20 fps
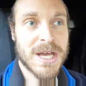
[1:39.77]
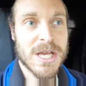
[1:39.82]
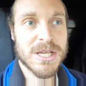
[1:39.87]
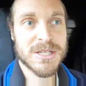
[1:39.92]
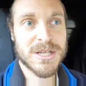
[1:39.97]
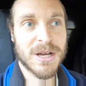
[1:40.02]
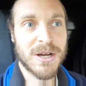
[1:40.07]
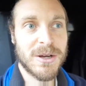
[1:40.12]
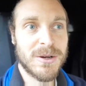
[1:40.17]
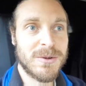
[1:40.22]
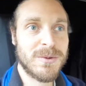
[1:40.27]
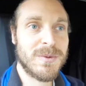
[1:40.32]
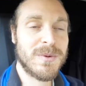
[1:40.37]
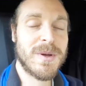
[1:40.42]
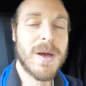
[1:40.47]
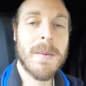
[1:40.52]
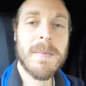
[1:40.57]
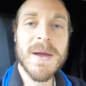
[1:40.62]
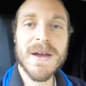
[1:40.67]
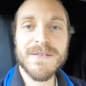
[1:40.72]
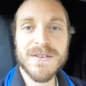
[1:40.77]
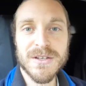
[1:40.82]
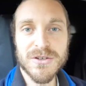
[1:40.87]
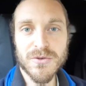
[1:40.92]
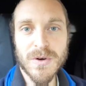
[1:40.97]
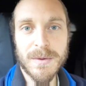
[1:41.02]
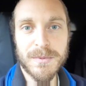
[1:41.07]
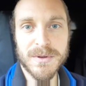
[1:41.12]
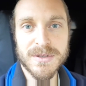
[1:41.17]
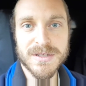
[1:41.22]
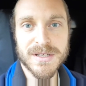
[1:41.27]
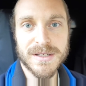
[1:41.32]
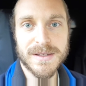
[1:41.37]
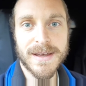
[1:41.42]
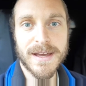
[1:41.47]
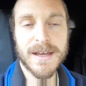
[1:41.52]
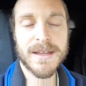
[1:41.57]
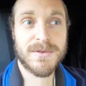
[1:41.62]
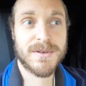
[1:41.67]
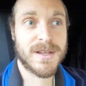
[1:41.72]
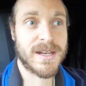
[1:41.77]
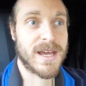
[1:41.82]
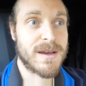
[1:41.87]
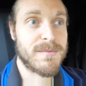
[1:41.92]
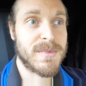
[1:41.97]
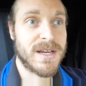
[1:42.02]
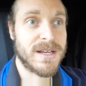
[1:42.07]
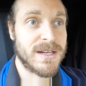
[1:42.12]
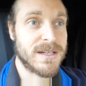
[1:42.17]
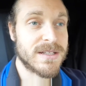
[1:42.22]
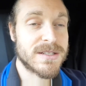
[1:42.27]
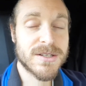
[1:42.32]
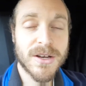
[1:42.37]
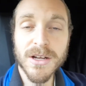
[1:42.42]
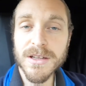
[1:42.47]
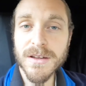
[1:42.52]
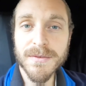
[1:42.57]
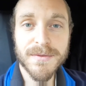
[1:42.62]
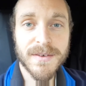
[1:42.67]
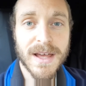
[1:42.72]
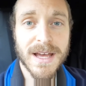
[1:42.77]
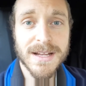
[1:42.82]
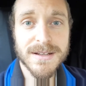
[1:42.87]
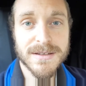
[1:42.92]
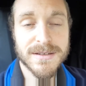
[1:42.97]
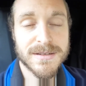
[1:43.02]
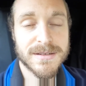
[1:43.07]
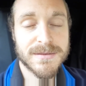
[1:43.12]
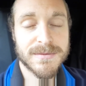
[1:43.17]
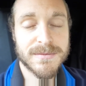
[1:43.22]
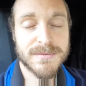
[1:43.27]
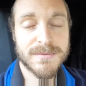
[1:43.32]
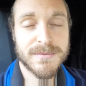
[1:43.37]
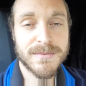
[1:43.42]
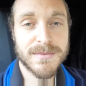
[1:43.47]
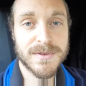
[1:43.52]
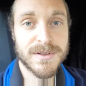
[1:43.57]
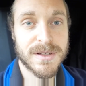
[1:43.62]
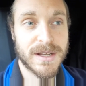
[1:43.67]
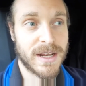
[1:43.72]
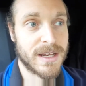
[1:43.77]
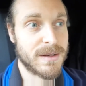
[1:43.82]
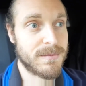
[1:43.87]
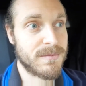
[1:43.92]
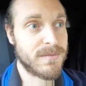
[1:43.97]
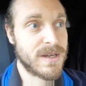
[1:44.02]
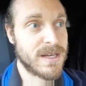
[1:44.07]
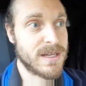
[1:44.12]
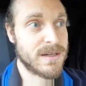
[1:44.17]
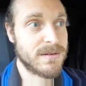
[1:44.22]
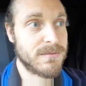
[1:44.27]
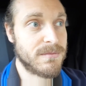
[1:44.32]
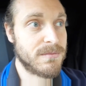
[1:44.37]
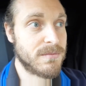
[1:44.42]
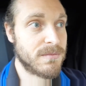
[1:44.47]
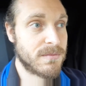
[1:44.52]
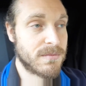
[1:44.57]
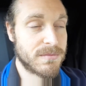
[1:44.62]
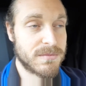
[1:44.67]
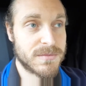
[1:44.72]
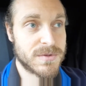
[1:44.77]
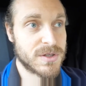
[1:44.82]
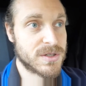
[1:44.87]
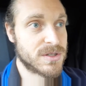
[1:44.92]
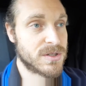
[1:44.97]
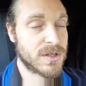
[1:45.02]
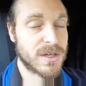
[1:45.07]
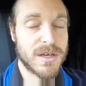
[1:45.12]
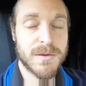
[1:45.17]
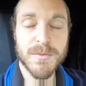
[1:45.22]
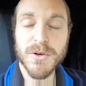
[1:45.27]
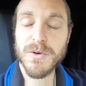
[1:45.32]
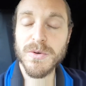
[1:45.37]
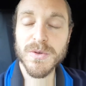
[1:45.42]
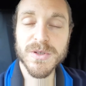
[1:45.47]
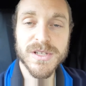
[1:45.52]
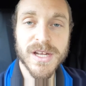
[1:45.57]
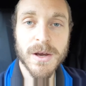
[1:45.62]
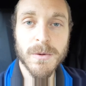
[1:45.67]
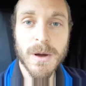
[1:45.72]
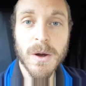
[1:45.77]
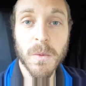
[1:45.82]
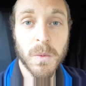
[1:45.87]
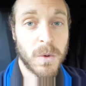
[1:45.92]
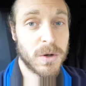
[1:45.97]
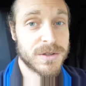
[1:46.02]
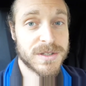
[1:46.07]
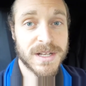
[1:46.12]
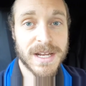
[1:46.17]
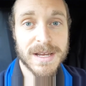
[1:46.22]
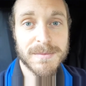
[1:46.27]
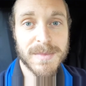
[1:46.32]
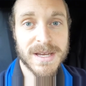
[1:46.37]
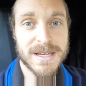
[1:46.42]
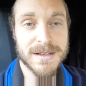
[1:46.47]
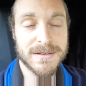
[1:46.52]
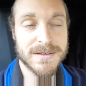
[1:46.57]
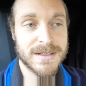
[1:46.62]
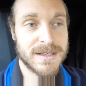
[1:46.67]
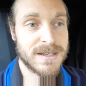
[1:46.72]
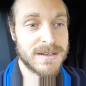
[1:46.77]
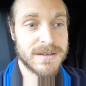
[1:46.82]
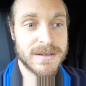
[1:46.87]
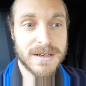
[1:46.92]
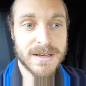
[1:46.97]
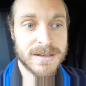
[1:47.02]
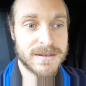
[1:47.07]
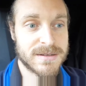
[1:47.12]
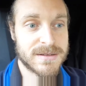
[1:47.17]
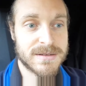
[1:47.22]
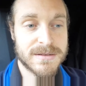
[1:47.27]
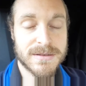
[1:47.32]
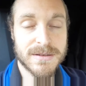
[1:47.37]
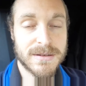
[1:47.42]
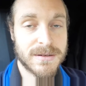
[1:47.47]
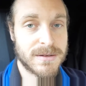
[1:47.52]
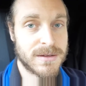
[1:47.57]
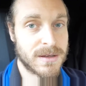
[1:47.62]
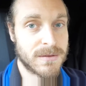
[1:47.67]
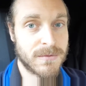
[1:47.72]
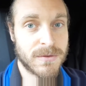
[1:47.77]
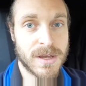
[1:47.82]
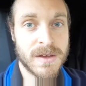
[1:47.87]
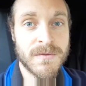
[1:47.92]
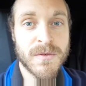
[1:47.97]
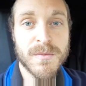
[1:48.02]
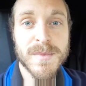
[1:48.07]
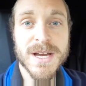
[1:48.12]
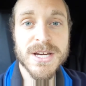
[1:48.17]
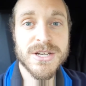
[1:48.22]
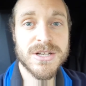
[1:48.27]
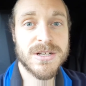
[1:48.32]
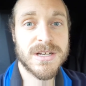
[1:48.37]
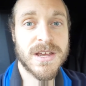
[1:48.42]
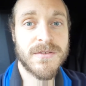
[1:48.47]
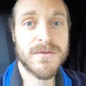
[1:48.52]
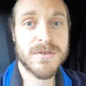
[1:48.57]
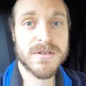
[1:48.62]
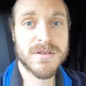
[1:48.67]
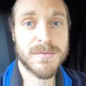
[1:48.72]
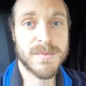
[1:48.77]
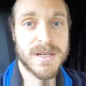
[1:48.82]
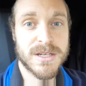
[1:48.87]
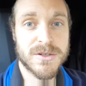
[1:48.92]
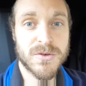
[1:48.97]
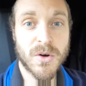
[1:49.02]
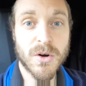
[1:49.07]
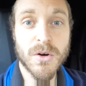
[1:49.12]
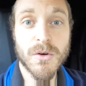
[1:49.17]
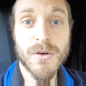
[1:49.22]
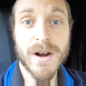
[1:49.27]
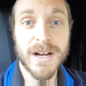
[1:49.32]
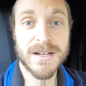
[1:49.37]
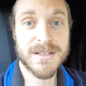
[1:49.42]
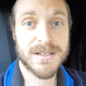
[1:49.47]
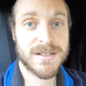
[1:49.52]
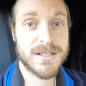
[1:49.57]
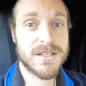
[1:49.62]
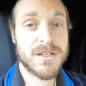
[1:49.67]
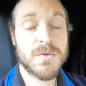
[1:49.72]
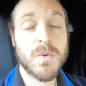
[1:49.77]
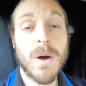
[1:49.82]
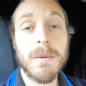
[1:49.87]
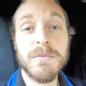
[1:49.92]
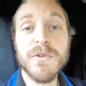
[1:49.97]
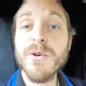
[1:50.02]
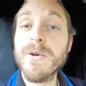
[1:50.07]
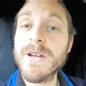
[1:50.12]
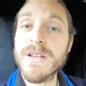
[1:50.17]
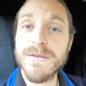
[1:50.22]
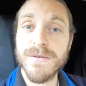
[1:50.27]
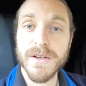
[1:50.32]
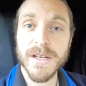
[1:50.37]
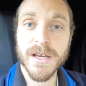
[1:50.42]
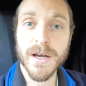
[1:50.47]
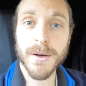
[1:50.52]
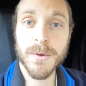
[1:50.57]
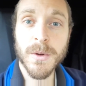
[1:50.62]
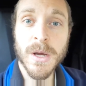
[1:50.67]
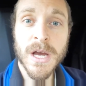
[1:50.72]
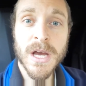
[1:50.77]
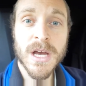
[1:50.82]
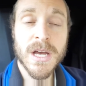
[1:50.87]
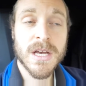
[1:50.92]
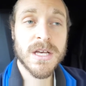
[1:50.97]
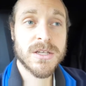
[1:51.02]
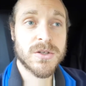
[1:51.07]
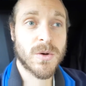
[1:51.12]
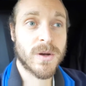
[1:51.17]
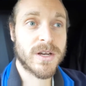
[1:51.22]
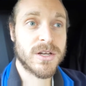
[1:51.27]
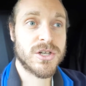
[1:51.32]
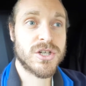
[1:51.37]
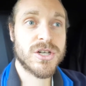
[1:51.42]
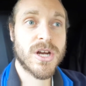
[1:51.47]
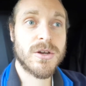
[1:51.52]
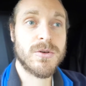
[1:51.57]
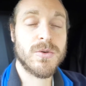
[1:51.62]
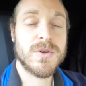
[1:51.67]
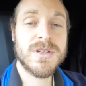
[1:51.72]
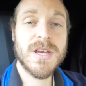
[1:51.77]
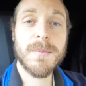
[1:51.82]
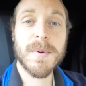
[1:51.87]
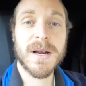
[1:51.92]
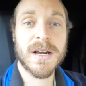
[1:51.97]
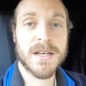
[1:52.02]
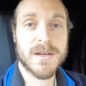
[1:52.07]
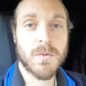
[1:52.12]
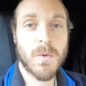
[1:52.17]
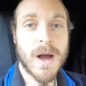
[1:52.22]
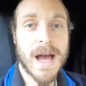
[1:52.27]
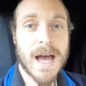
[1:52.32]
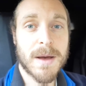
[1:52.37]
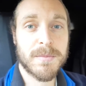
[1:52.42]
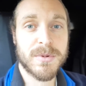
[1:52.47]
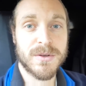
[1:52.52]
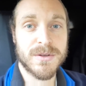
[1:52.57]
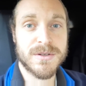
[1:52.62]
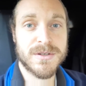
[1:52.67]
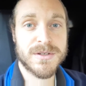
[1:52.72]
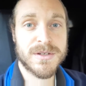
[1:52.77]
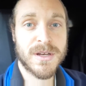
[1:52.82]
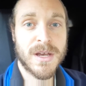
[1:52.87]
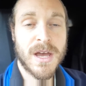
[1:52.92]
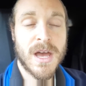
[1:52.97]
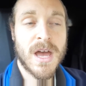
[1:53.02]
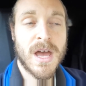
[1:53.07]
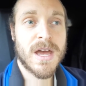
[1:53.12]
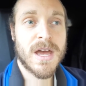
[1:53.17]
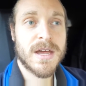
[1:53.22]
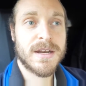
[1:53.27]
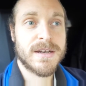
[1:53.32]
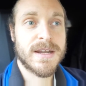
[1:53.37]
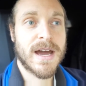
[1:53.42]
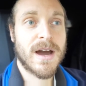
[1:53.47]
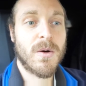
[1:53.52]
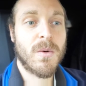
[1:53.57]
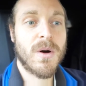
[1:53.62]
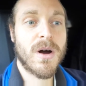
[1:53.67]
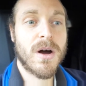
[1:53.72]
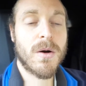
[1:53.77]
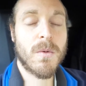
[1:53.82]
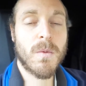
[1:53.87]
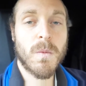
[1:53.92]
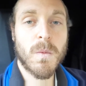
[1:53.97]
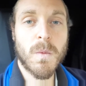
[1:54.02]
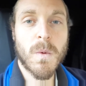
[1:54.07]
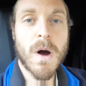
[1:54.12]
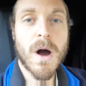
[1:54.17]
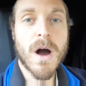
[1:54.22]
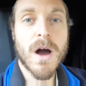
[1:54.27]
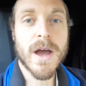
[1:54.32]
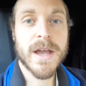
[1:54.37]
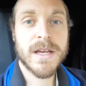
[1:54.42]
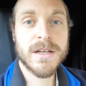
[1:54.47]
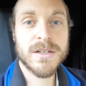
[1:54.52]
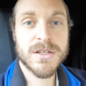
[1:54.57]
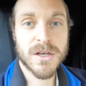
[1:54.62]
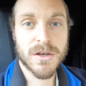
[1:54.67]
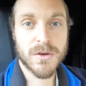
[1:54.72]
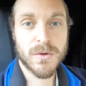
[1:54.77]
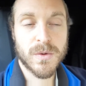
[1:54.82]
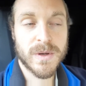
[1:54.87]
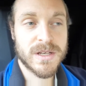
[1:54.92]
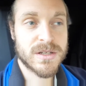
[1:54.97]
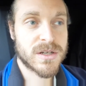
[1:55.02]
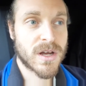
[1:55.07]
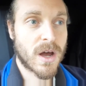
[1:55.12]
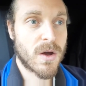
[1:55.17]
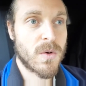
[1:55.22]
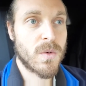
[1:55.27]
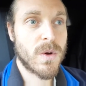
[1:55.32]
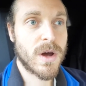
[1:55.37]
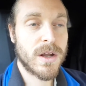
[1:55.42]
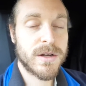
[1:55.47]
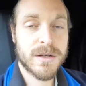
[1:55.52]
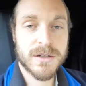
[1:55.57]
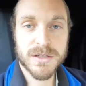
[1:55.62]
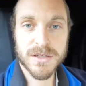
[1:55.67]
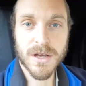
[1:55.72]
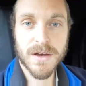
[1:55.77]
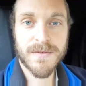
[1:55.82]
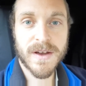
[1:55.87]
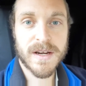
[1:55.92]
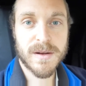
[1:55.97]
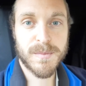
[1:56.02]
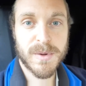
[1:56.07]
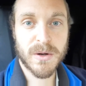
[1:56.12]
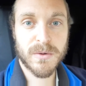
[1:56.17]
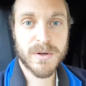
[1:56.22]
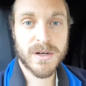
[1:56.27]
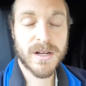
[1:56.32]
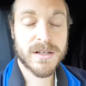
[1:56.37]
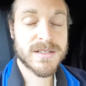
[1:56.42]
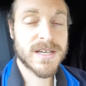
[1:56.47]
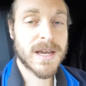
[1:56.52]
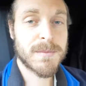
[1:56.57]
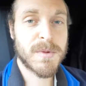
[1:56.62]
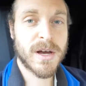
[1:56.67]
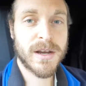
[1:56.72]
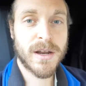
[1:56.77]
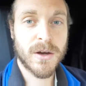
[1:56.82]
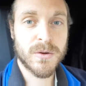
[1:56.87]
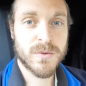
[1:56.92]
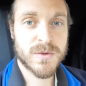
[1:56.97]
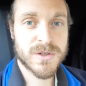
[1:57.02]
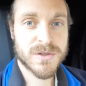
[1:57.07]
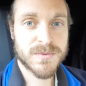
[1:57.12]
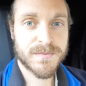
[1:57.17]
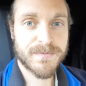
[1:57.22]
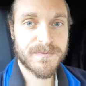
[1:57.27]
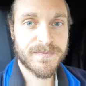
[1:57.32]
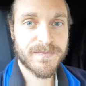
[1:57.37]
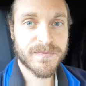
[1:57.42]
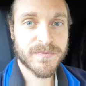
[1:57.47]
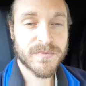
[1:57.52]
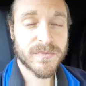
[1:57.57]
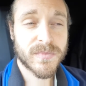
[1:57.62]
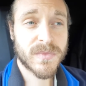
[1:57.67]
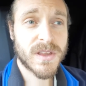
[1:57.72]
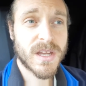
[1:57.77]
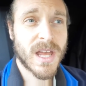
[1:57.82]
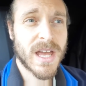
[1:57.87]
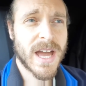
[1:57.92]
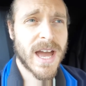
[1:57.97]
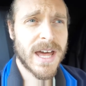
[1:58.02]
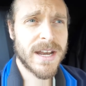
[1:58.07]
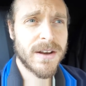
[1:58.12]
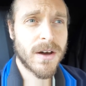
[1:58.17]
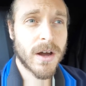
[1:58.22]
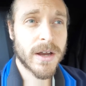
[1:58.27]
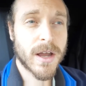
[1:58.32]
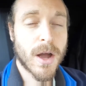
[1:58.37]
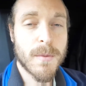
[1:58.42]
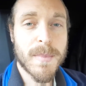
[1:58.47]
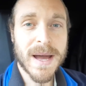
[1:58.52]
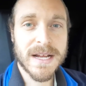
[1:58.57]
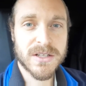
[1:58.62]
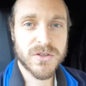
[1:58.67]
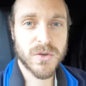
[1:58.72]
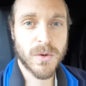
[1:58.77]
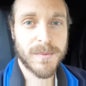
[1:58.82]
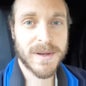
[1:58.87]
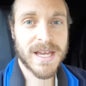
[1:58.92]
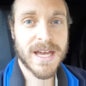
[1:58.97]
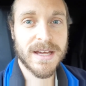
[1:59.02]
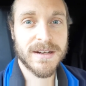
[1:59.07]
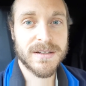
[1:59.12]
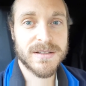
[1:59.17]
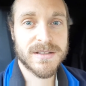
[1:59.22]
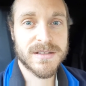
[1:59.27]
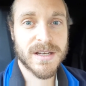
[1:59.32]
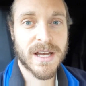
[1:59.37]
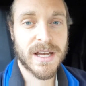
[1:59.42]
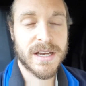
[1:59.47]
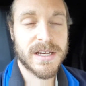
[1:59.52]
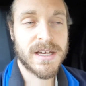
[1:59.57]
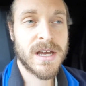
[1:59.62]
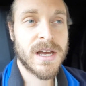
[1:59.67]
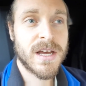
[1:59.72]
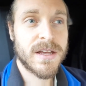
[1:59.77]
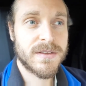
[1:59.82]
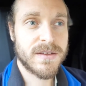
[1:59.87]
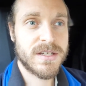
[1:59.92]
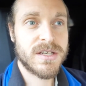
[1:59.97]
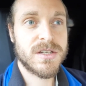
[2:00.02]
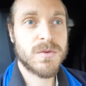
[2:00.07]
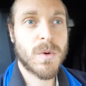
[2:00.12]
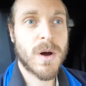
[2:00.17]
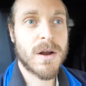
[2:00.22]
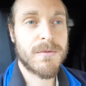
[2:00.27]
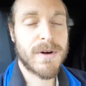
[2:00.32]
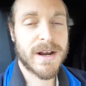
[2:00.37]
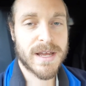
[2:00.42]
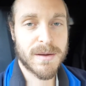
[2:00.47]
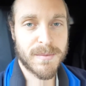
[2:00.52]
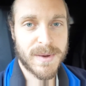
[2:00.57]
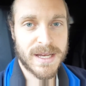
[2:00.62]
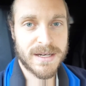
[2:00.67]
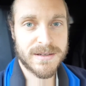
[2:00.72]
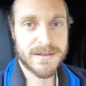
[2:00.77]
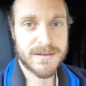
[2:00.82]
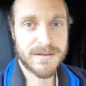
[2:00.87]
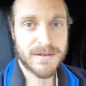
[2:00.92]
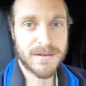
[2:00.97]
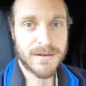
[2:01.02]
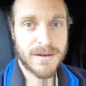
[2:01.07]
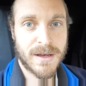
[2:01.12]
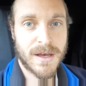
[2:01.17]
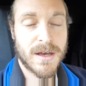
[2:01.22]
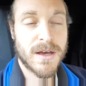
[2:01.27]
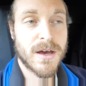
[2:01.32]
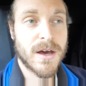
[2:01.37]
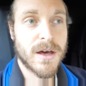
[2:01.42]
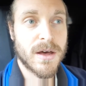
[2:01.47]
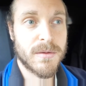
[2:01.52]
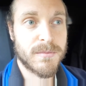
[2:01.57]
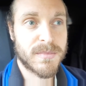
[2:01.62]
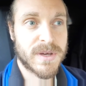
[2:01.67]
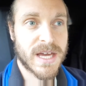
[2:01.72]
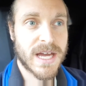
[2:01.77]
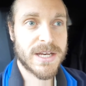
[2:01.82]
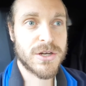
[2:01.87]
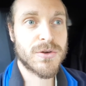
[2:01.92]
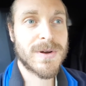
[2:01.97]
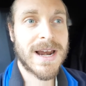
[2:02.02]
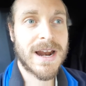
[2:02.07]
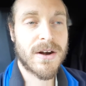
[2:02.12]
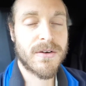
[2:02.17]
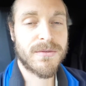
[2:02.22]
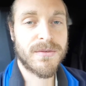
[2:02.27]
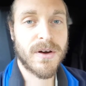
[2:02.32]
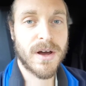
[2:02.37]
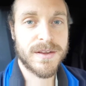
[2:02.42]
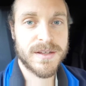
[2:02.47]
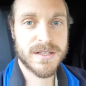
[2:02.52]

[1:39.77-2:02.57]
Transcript: So a bit of discrepancy there. Do they mean inside the flats? Do they mean just a communal stairwell? What do they mean? It's the information given to me is not correct. And this is why I'm doing this video, so I can show you typically what happens. Now, what I do is go and survey the building. I take my notes and I go back to them again and say, this is what I recommend. Can you clarify